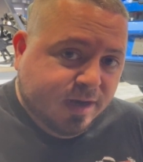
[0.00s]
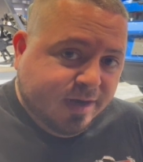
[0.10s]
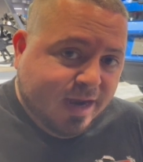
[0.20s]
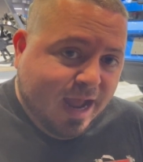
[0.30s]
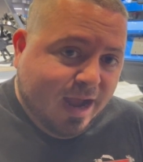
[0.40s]

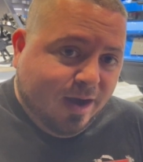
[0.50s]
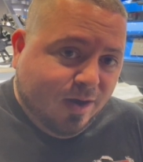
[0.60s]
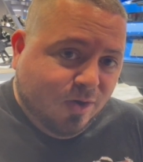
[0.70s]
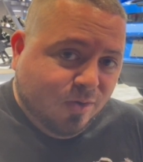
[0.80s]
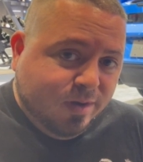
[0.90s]

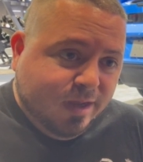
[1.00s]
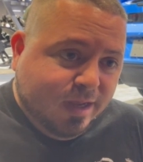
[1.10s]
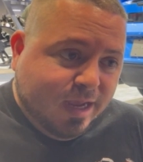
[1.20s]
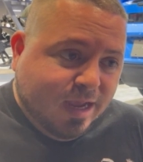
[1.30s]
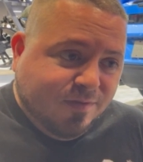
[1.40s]
Now,
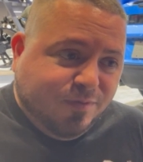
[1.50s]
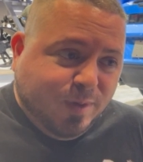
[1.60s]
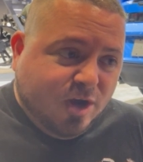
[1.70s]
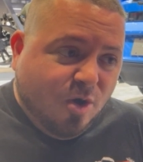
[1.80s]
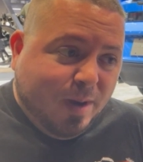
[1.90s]
if we
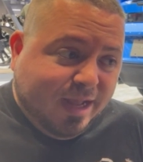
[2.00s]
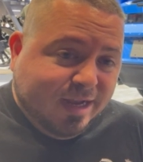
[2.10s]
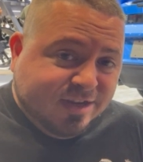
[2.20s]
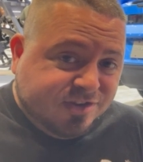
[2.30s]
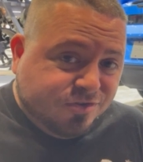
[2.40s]
go by
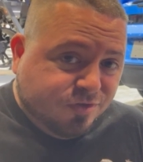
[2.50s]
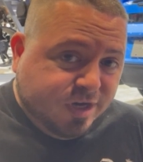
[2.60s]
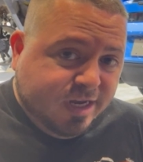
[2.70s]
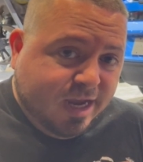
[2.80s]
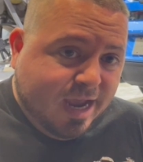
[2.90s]

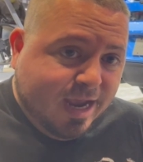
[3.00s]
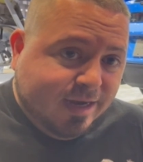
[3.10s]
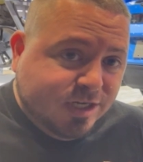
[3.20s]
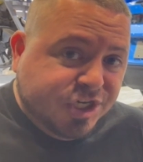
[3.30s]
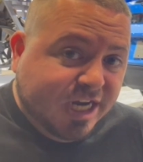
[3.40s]
history and
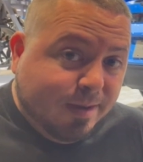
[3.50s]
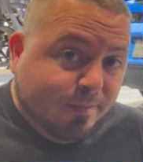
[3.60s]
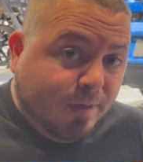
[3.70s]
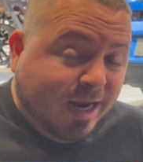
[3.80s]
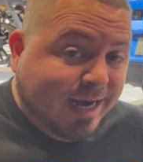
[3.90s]
GM
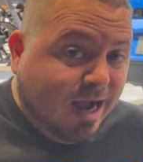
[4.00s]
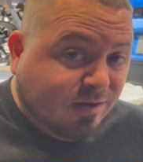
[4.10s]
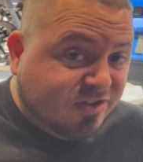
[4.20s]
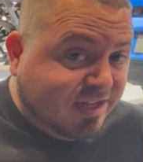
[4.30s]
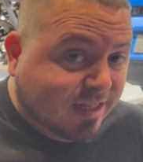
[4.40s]

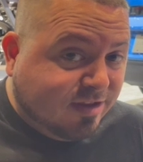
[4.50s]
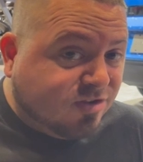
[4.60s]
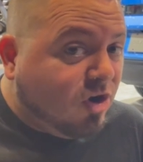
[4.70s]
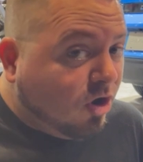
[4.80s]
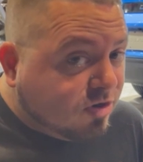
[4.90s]
announcing that this
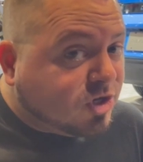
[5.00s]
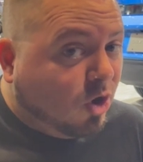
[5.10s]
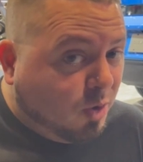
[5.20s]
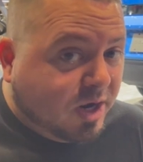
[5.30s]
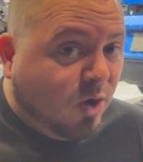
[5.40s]
car is
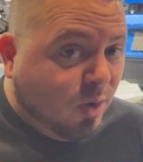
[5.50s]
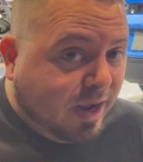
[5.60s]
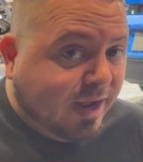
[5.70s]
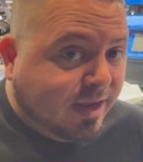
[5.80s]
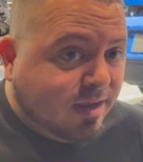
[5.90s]
going
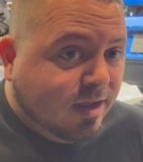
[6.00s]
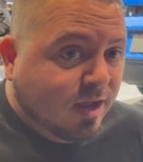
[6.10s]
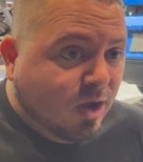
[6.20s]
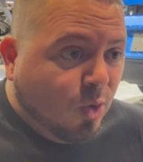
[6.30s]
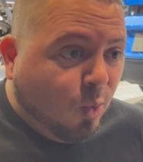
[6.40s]
away,
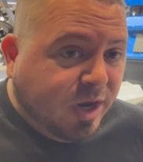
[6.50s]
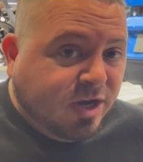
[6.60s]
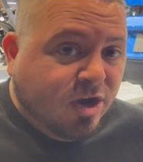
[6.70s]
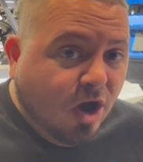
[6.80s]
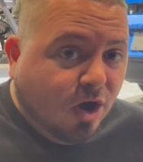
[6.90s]
we
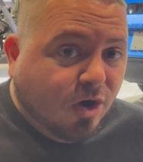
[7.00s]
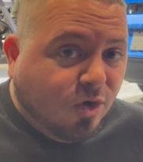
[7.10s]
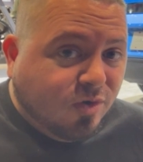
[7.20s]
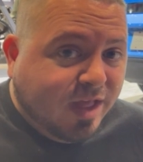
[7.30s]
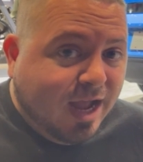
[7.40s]

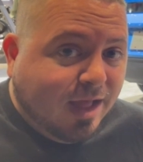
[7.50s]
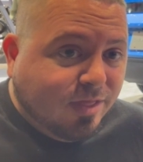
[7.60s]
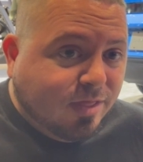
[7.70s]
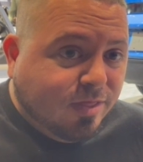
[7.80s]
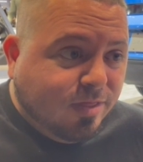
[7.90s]
know that
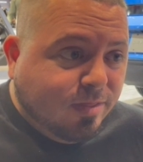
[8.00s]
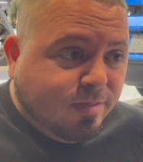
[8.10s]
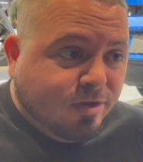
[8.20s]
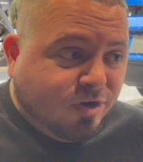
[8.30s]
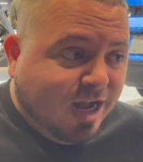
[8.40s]

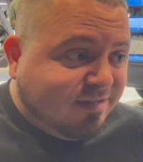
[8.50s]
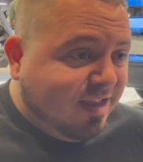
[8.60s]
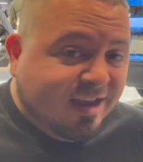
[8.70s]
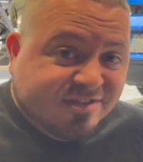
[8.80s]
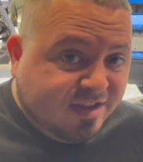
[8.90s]
they're not
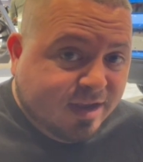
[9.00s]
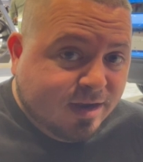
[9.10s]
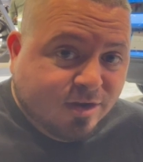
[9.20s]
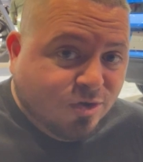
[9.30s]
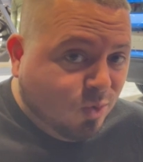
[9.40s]
testing
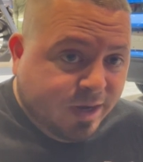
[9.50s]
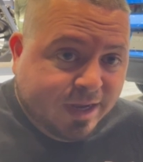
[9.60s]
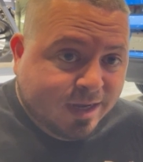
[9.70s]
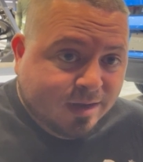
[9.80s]
a new wing.